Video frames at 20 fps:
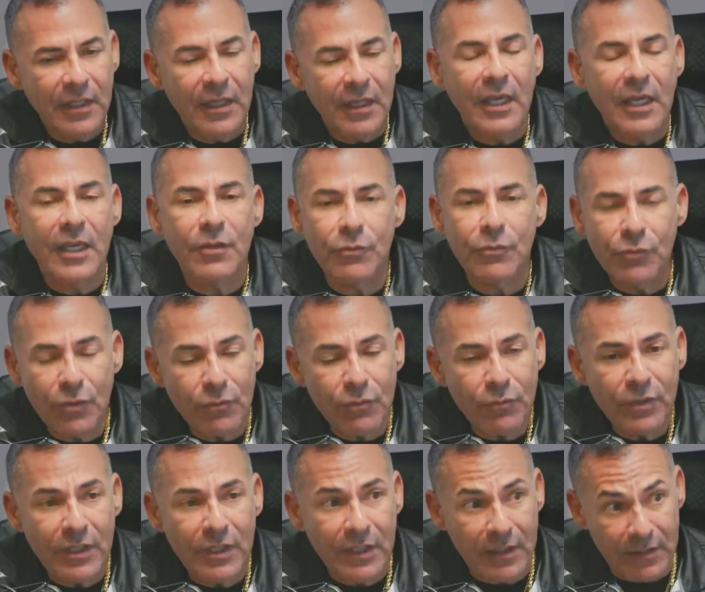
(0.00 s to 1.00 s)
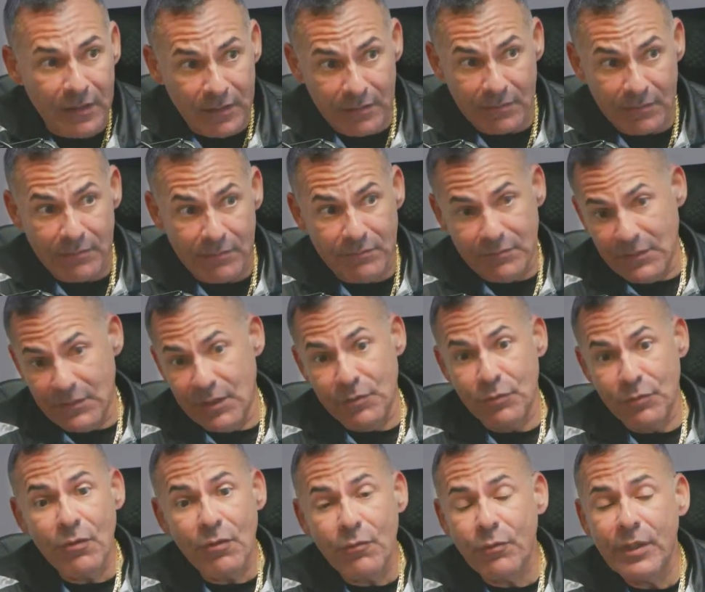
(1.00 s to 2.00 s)
if you
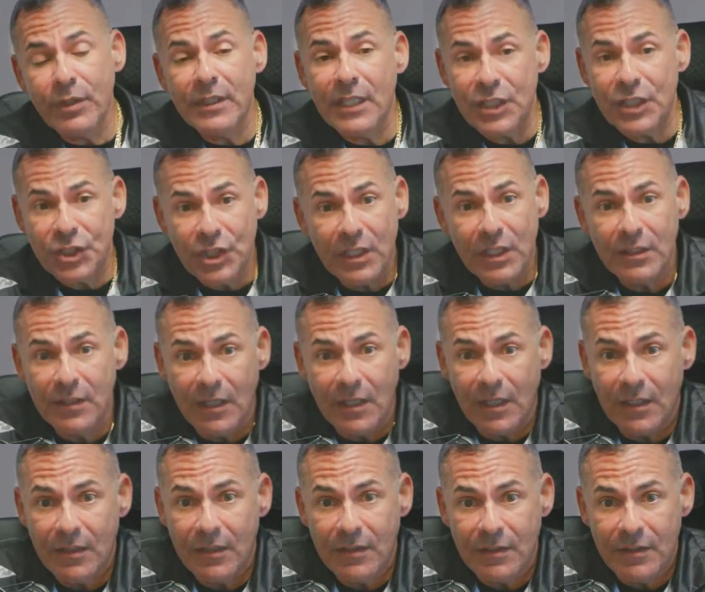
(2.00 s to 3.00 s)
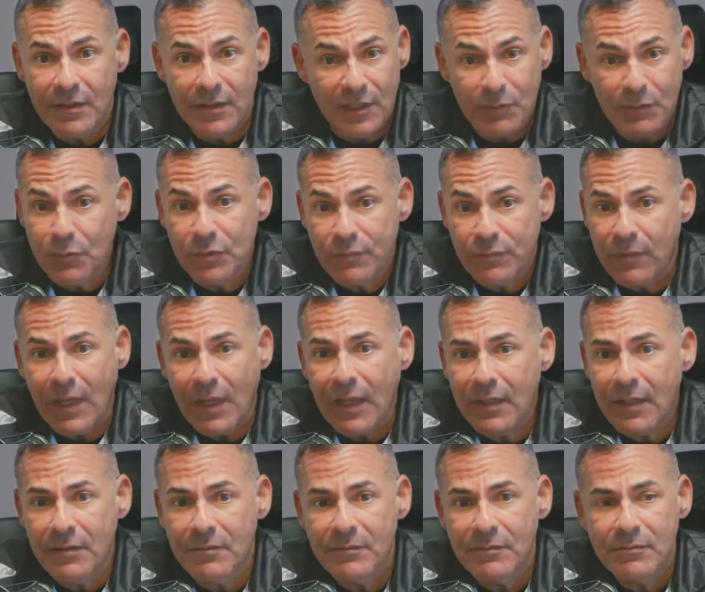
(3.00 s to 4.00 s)
don't read the agenda, this will
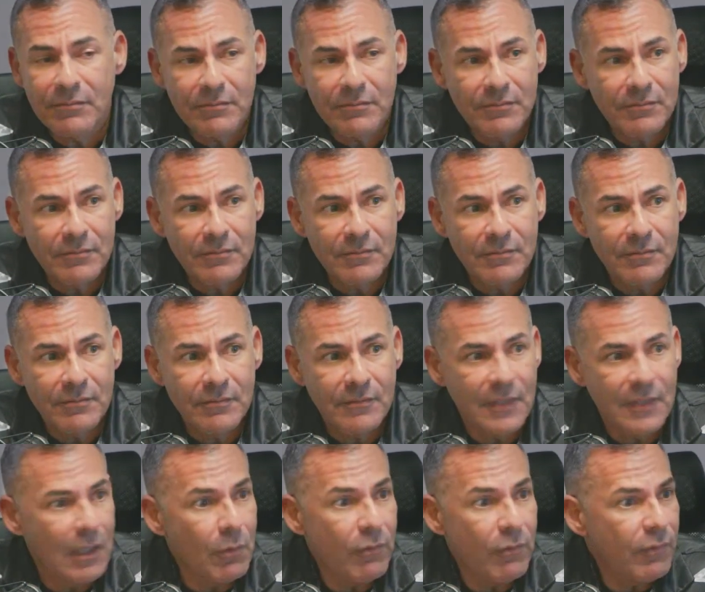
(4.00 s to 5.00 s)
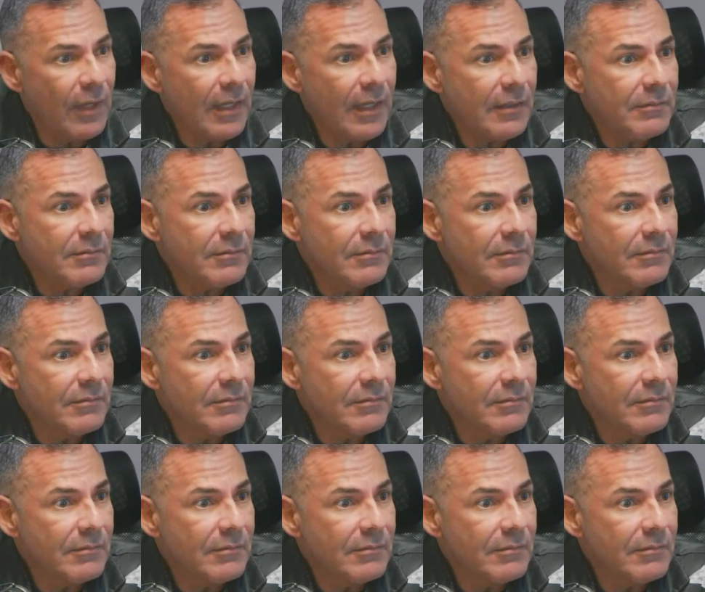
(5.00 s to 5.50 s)
fly. It will fly.